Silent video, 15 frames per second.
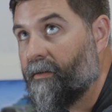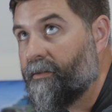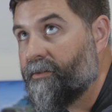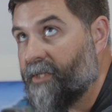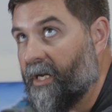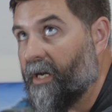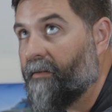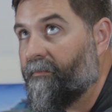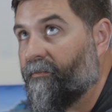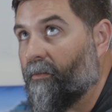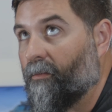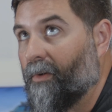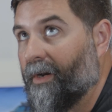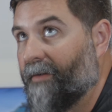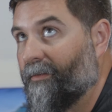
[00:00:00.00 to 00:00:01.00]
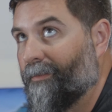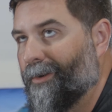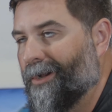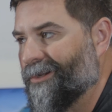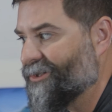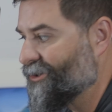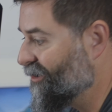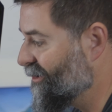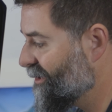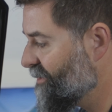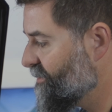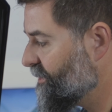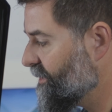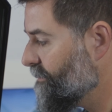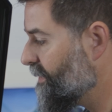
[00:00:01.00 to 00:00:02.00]
set up for whatever box you're
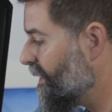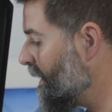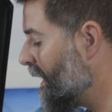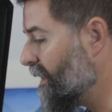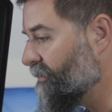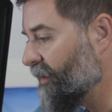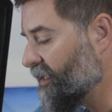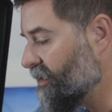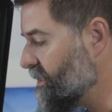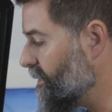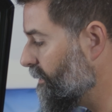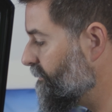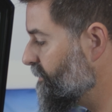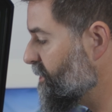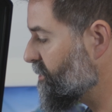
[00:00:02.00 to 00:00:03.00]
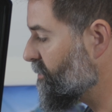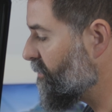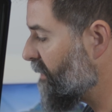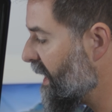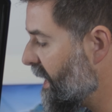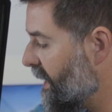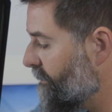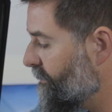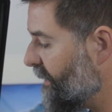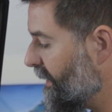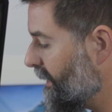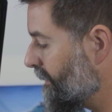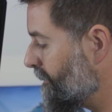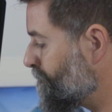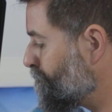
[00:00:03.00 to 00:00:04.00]
using, but not a big deal. Just grab,
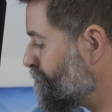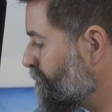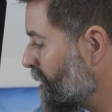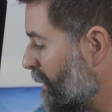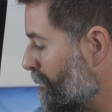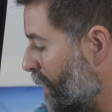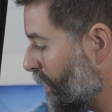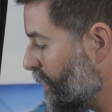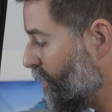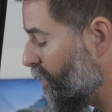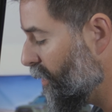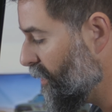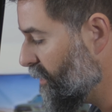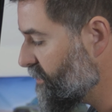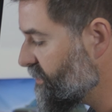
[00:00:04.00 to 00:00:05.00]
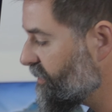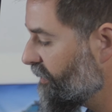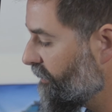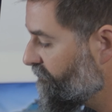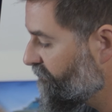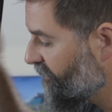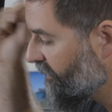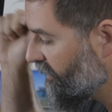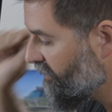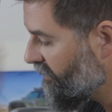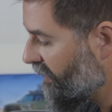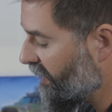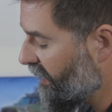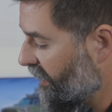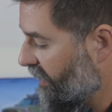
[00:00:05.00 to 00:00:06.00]
mark your holes,
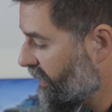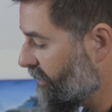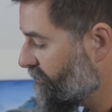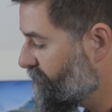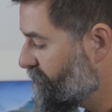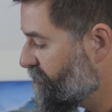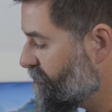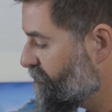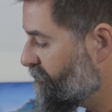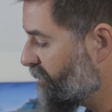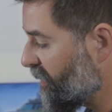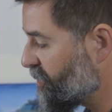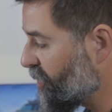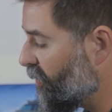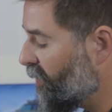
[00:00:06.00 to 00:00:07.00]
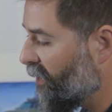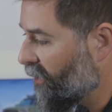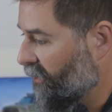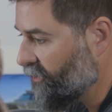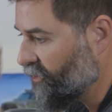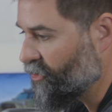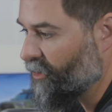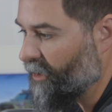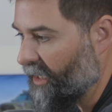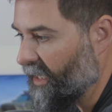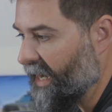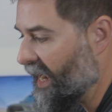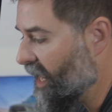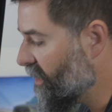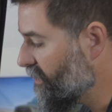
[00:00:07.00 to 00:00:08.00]
punch a hole, drill
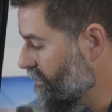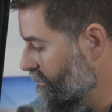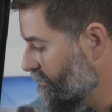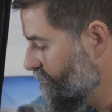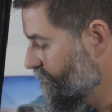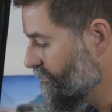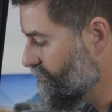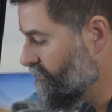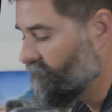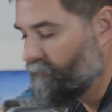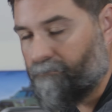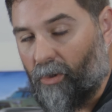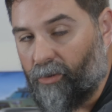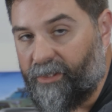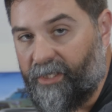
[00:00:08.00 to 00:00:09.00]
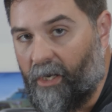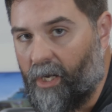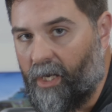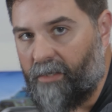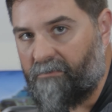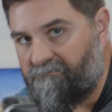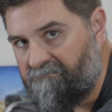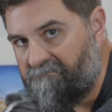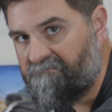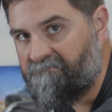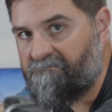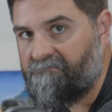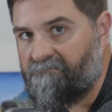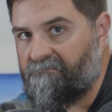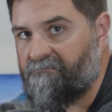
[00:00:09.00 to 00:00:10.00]
it out, bolt it on.
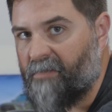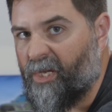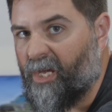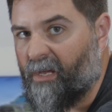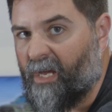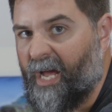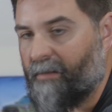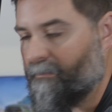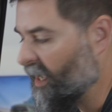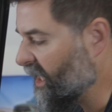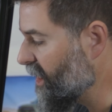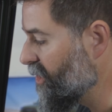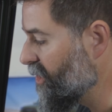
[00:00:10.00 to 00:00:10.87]
You can kind of make it